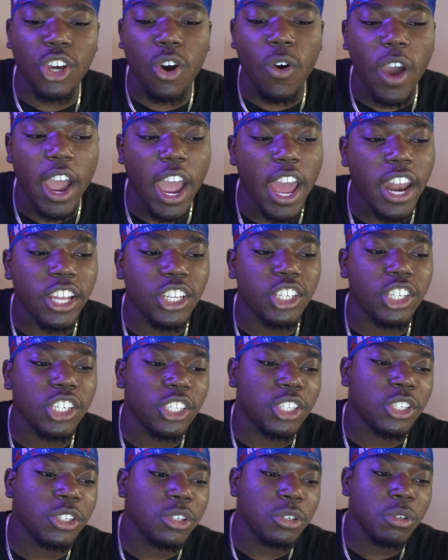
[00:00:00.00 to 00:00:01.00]
go ahead and
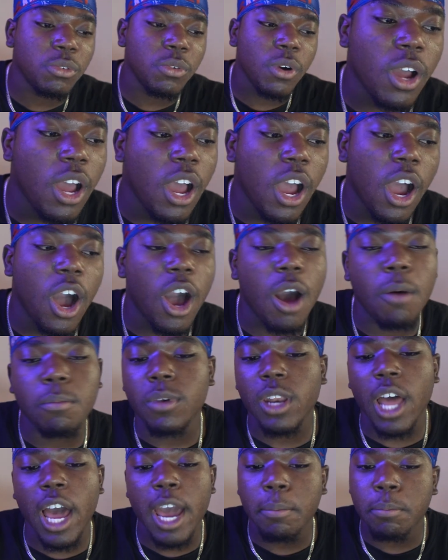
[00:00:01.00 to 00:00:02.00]
just do
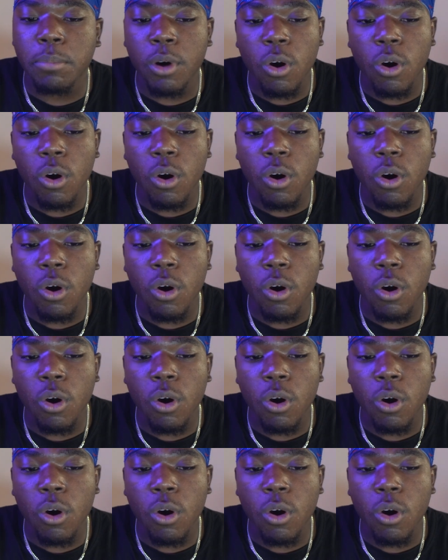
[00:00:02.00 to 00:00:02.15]
lat